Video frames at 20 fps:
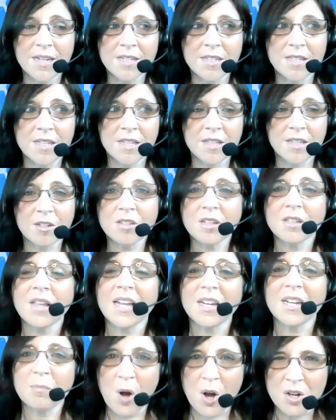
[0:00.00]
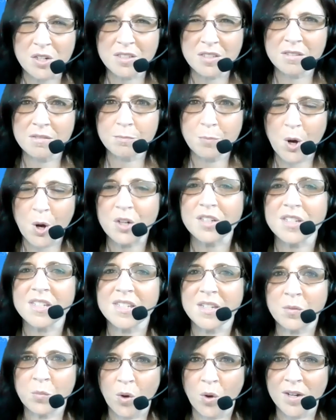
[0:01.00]
There's a lot of
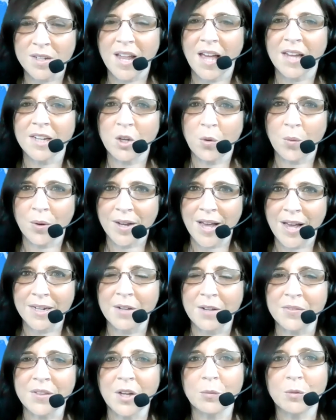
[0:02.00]
partisan whatnot going on out there,